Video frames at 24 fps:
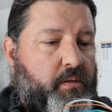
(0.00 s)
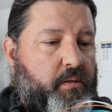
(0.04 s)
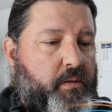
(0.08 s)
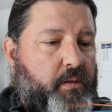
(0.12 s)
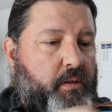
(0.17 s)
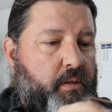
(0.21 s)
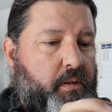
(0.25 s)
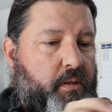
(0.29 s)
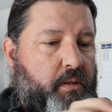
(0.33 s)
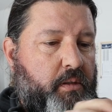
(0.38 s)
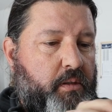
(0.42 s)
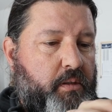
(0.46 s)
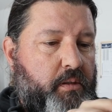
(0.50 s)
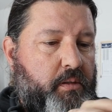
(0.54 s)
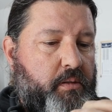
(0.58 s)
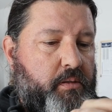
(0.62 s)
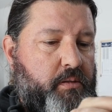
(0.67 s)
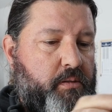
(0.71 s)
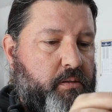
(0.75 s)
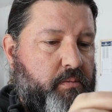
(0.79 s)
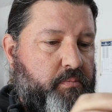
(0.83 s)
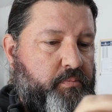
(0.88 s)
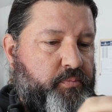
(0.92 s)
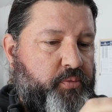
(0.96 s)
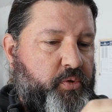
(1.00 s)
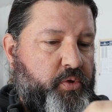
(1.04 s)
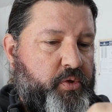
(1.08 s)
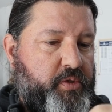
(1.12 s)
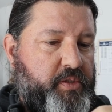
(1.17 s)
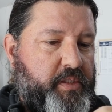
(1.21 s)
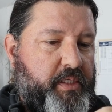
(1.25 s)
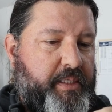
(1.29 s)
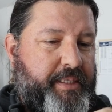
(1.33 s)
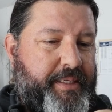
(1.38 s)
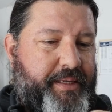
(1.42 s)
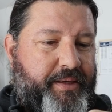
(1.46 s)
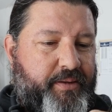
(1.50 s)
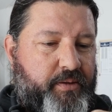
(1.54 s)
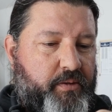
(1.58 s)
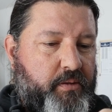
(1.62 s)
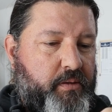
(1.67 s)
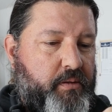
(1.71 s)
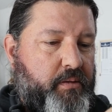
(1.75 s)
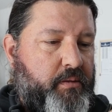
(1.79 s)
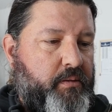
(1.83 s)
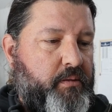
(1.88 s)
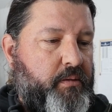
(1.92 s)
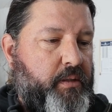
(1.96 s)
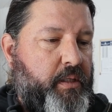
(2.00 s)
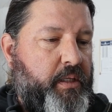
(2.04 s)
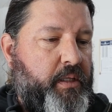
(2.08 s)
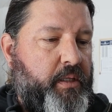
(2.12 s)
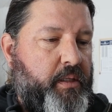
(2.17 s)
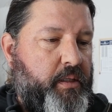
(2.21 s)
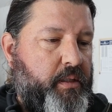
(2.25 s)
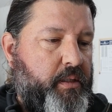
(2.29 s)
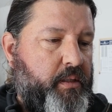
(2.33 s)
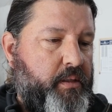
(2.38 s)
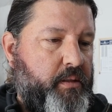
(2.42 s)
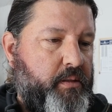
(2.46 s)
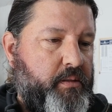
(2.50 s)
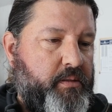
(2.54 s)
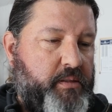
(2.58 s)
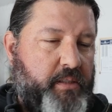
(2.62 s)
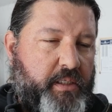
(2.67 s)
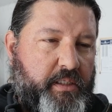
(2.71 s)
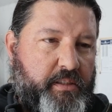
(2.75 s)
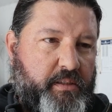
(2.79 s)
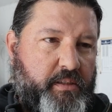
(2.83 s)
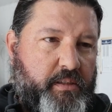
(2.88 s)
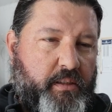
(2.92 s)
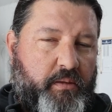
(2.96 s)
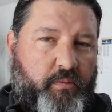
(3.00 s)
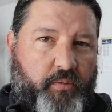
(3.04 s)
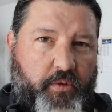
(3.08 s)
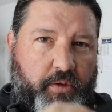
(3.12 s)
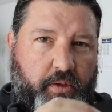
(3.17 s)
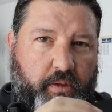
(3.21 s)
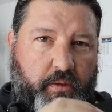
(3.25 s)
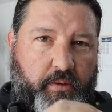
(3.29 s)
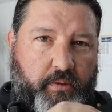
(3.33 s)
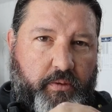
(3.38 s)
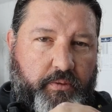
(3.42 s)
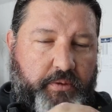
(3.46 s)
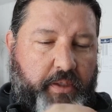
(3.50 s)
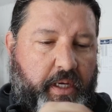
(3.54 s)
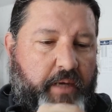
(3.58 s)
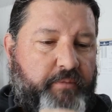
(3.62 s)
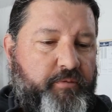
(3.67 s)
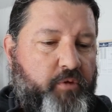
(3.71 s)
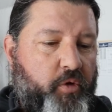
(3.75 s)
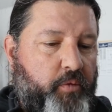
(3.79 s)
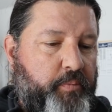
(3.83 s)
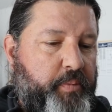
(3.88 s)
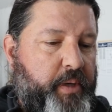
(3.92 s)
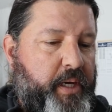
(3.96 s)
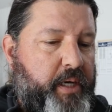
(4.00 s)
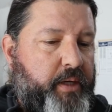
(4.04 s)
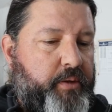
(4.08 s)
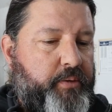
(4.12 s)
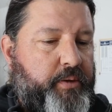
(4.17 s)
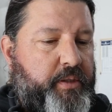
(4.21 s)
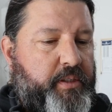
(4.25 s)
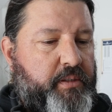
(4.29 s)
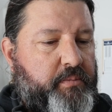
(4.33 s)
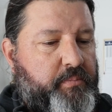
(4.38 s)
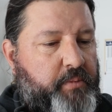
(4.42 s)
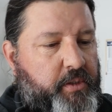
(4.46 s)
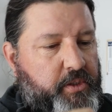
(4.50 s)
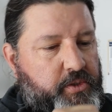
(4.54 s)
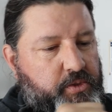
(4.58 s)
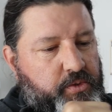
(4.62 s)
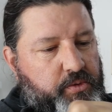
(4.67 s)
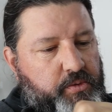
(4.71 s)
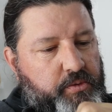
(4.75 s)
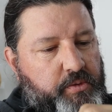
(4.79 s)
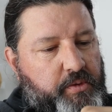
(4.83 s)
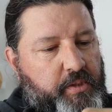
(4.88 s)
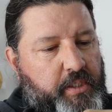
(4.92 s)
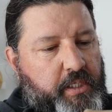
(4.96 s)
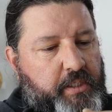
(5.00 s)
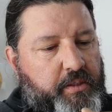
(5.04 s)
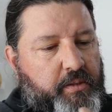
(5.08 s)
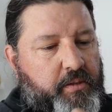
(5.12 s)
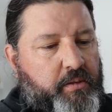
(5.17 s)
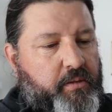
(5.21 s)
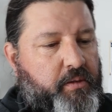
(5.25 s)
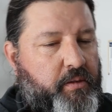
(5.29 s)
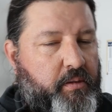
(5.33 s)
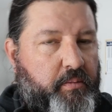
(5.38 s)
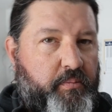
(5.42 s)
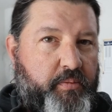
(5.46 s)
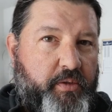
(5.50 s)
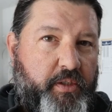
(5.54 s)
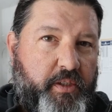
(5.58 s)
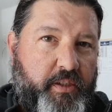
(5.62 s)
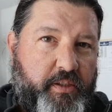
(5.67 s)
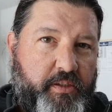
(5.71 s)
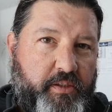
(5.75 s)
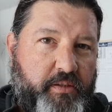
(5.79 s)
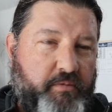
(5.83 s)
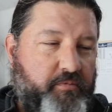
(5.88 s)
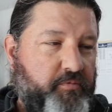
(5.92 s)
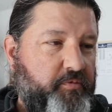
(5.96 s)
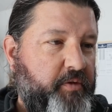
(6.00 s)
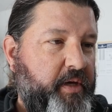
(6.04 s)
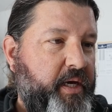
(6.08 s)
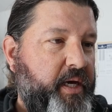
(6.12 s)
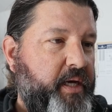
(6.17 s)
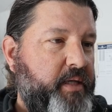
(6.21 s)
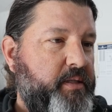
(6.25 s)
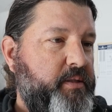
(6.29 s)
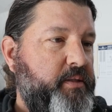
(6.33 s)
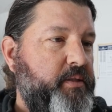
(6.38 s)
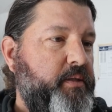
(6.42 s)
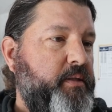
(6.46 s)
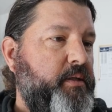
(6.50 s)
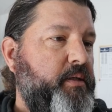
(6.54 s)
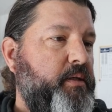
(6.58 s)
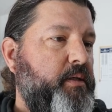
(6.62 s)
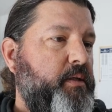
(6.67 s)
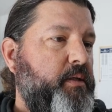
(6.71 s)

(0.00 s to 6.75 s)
and put together and tested with a little 9 volt battery to make sure that the arm does in fact